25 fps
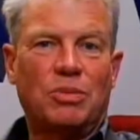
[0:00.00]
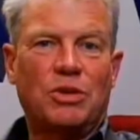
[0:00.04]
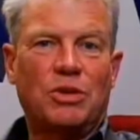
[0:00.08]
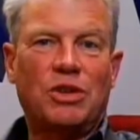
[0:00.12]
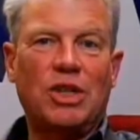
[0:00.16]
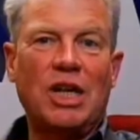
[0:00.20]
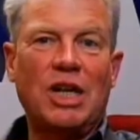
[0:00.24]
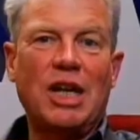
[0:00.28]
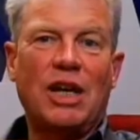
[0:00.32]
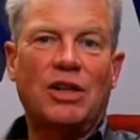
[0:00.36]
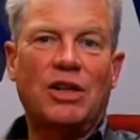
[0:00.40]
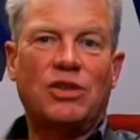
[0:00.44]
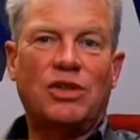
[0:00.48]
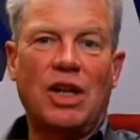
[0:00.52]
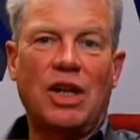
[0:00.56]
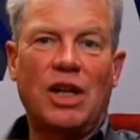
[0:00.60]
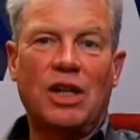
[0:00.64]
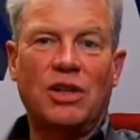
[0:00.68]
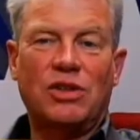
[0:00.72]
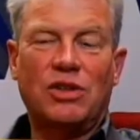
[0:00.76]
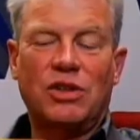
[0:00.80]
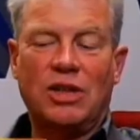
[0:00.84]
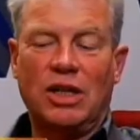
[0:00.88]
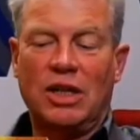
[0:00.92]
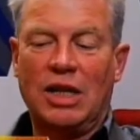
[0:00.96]

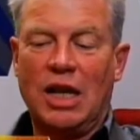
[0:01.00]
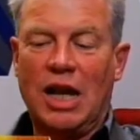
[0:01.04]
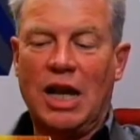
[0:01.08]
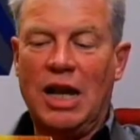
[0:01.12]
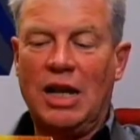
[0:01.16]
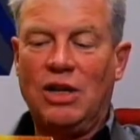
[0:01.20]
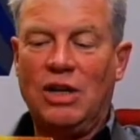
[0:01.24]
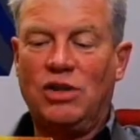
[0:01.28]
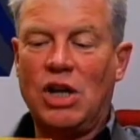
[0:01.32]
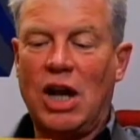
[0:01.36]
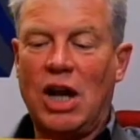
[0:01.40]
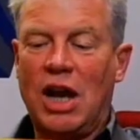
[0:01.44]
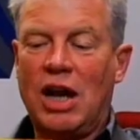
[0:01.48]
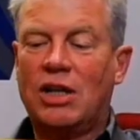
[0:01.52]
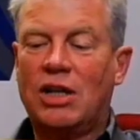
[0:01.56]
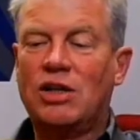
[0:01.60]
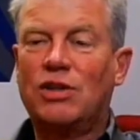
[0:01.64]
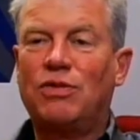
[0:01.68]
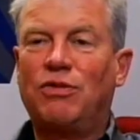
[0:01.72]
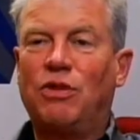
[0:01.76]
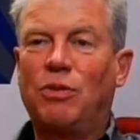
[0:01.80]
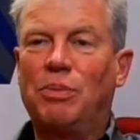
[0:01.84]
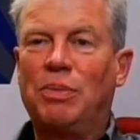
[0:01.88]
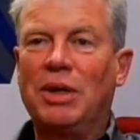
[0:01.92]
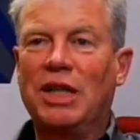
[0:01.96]
CSS and Ajax
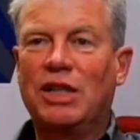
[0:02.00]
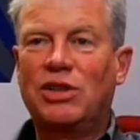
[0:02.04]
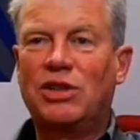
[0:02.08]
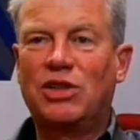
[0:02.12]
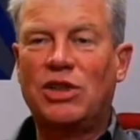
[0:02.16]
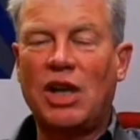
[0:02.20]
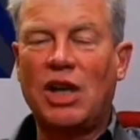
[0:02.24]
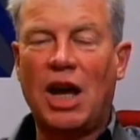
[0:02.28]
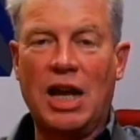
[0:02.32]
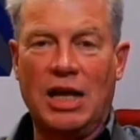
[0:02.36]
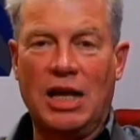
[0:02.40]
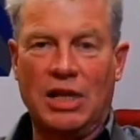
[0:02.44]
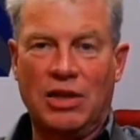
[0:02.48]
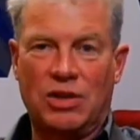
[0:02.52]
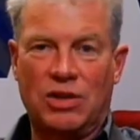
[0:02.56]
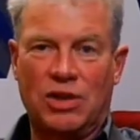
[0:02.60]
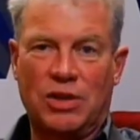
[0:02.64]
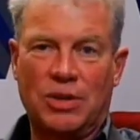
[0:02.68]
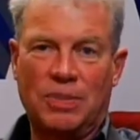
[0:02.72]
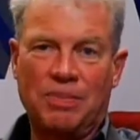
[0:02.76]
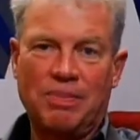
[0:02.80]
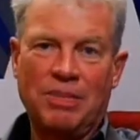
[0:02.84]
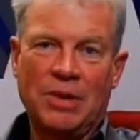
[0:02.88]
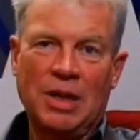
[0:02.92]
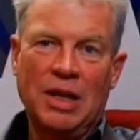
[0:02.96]
for Big
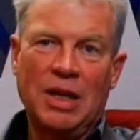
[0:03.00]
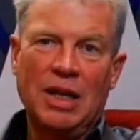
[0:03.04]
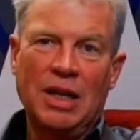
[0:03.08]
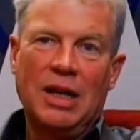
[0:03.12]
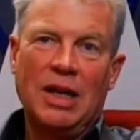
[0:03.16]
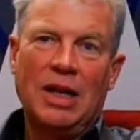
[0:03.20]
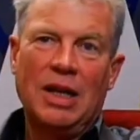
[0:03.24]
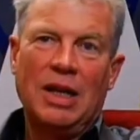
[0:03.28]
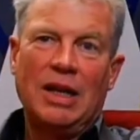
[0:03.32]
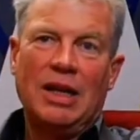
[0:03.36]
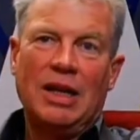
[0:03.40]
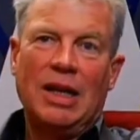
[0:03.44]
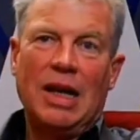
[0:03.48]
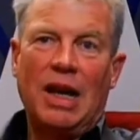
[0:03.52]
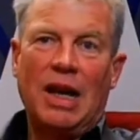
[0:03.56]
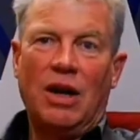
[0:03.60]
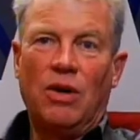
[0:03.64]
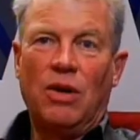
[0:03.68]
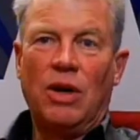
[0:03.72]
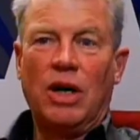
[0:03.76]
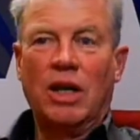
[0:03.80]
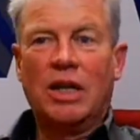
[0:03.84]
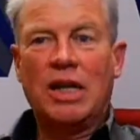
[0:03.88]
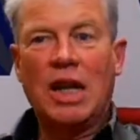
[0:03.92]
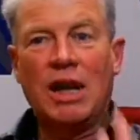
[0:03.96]
Sites.
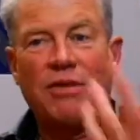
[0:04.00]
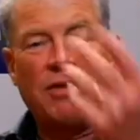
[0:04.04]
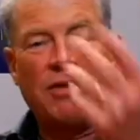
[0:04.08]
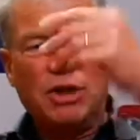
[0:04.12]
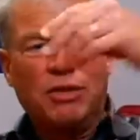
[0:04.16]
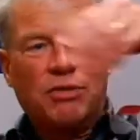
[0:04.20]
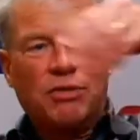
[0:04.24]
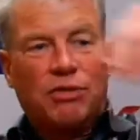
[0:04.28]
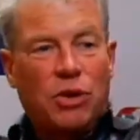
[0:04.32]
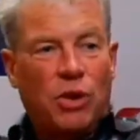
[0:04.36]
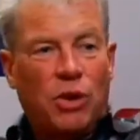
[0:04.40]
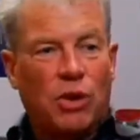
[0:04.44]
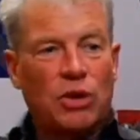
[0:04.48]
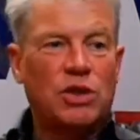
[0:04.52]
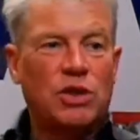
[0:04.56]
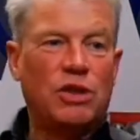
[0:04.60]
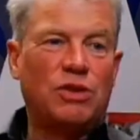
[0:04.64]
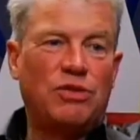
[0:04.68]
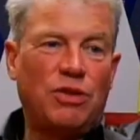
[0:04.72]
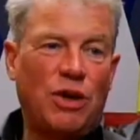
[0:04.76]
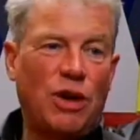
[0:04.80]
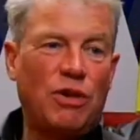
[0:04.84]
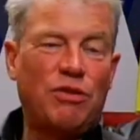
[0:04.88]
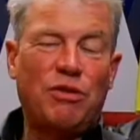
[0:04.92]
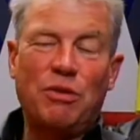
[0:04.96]
Now, Kevin, of course, is
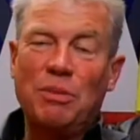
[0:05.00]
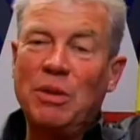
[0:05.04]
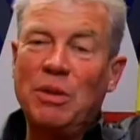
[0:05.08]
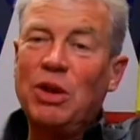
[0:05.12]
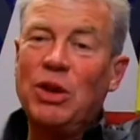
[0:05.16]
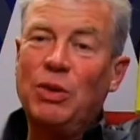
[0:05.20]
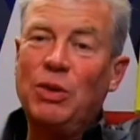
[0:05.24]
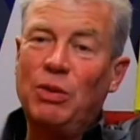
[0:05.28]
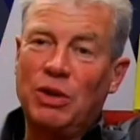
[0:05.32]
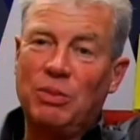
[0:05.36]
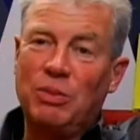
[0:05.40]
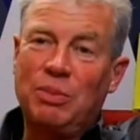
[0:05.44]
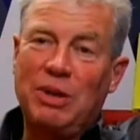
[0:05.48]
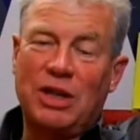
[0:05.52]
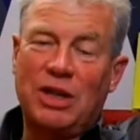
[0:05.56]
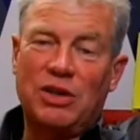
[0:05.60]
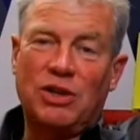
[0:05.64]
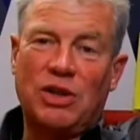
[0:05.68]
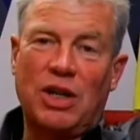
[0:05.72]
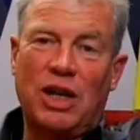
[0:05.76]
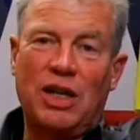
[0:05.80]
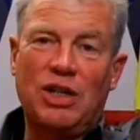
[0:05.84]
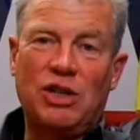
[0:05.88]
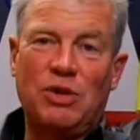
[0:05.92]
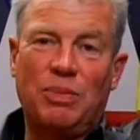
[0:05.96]
very familiar with big
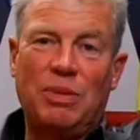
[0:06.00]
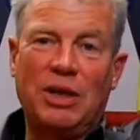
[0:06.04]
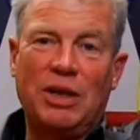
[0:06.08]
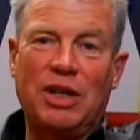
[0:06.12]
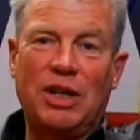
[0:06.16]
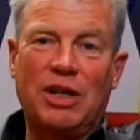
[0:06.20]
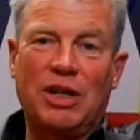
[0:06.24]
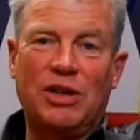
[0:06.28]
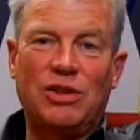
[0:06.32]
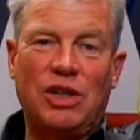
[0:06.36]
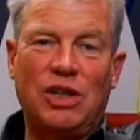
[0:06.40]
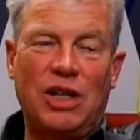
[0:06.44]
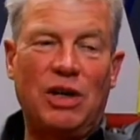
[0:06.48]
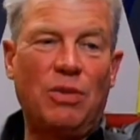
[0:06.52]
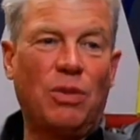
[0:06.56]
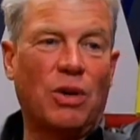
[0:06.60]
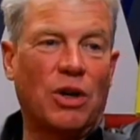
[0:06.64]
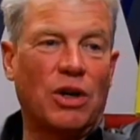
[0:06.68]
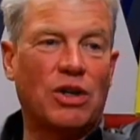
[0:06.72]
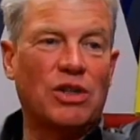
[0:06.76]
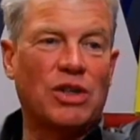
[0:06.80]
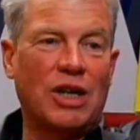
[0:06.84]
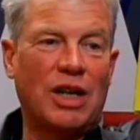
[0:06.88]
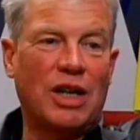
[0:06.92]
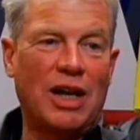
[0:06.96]
sites because he
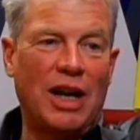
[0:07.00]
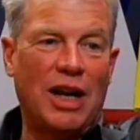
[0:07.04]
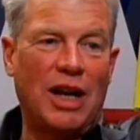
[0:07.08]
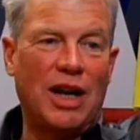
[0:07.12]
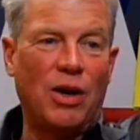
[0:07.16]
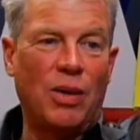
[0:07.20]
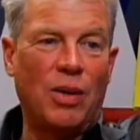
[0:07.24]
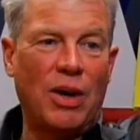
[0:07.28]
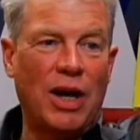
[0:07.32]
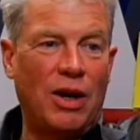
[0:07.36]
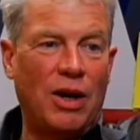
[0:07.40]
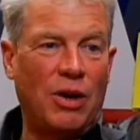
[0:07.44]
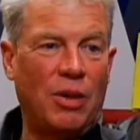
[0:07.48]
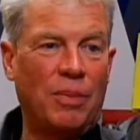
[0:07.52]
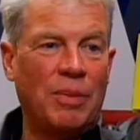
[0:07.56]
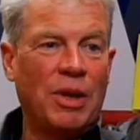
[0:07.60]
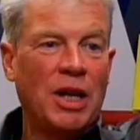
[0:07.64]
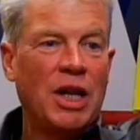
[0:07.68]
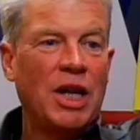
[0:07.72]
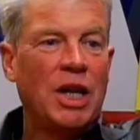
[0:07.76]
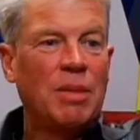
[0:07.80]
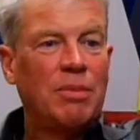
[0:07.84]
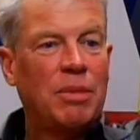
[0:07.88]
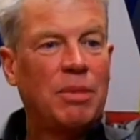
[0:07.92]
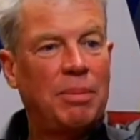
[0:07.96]
works at AOL.
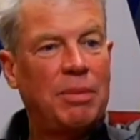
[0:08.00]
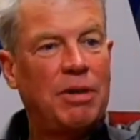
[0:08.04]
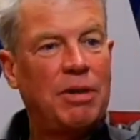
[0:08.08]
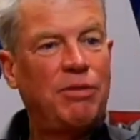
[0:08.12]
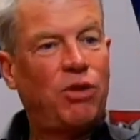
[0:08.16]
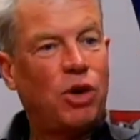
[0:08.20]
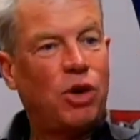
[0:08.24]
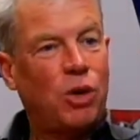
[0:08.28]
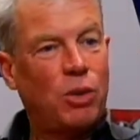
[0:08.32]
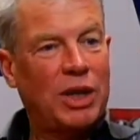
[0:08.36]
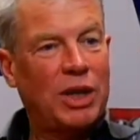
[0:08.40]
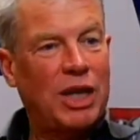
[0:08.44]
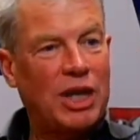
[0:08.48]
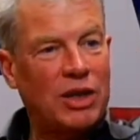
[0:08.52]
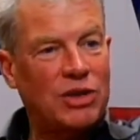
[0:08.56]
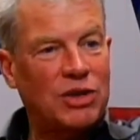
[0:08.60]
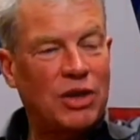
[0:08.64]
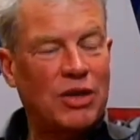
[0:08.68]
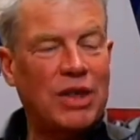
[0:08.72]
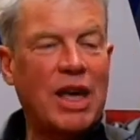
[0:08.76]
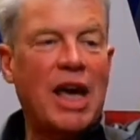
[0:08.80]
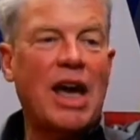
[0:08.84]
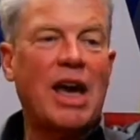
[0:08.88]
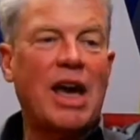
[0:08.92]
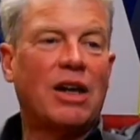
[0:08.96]
But before we get
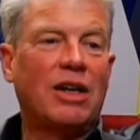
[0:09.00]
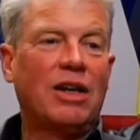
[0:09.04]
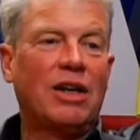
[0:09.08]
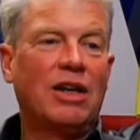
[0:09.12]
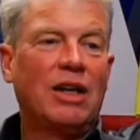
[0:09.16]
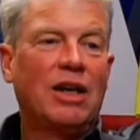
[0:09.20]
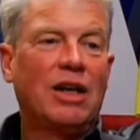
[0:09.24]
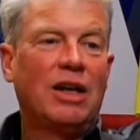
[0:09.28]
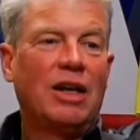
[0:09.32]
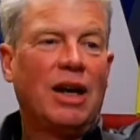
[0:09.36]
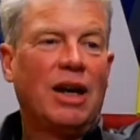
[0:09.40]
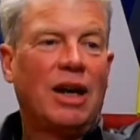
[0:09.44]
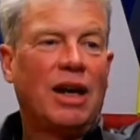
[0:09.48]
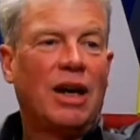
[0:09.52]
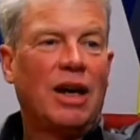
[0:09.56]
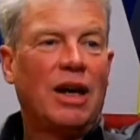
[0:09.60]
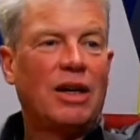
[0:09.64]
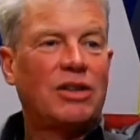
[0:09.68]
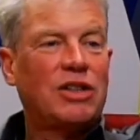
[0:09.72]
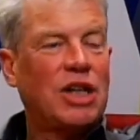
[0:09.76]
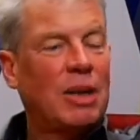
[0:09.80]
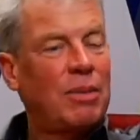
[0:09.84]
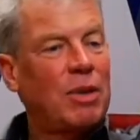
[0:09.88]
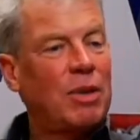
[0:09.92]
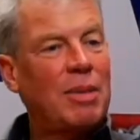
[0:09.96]
to that,
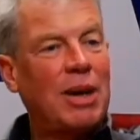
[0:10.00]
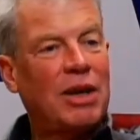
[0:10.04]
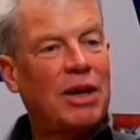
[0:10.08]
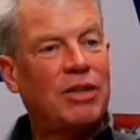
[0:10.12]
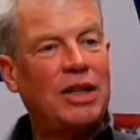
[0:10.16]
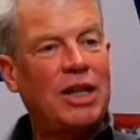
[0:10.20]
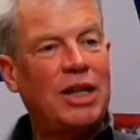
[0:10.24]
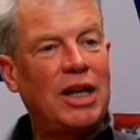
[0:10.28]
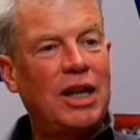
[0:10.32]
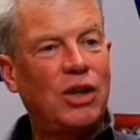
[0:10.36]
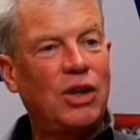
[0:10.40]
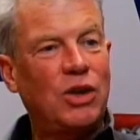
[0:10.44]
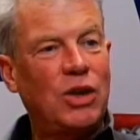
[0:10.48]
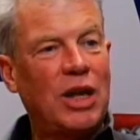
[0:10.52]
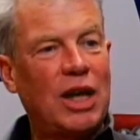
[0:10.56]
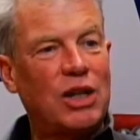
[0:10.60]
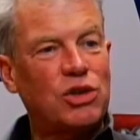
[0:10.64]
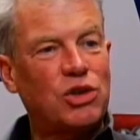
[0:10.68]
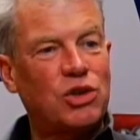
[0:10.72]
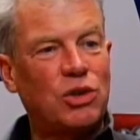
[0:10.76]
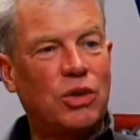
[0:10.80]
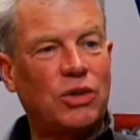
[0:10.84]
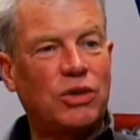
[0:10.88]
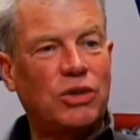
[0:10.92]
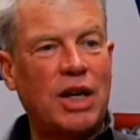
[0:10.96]
tell me about the
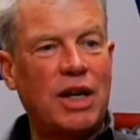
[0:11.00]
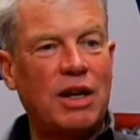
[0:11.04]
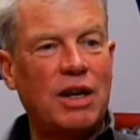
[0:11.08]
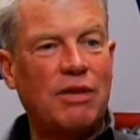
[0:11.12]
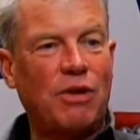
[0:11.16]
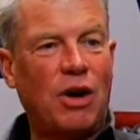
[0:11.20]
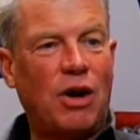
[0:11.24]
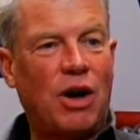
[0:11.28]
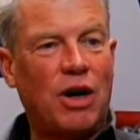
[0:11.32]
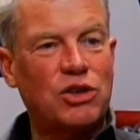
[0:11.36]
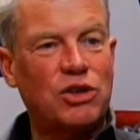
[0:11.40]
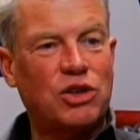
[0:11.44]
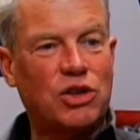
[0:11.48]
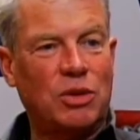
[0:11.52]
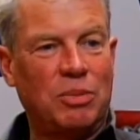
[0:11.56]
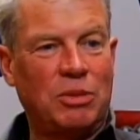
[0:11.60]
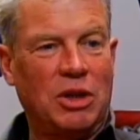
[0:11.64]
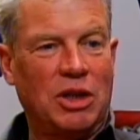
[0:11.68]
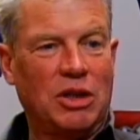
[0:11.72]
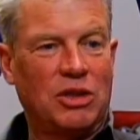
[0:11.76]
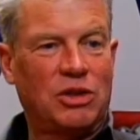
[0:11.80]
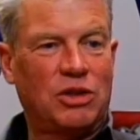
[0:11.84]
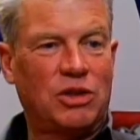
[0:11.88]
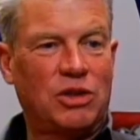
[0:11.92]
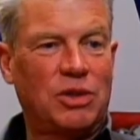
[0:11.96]
International Day of
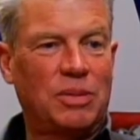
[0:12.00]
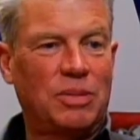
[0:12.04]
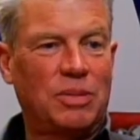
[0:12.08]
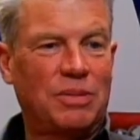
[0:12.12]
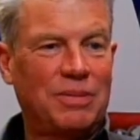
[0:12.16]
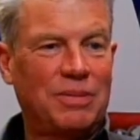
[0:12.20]
Awesomeness.